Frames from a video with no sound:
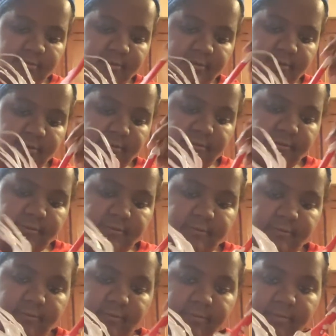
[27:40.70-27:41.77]
start
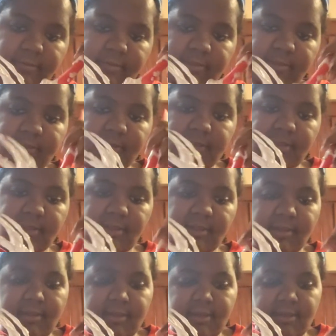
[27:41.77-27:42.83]
to put this in,
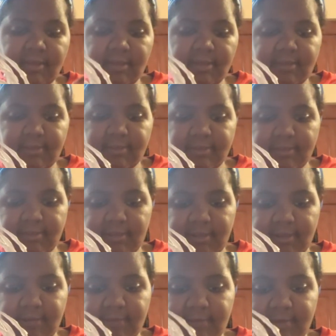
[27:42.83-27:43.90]
get this in the
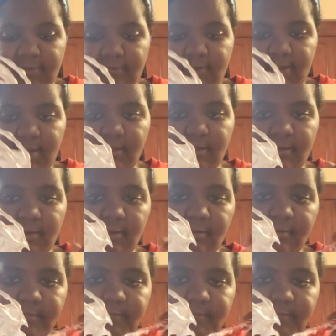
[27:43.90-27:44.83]
oven and ready to go.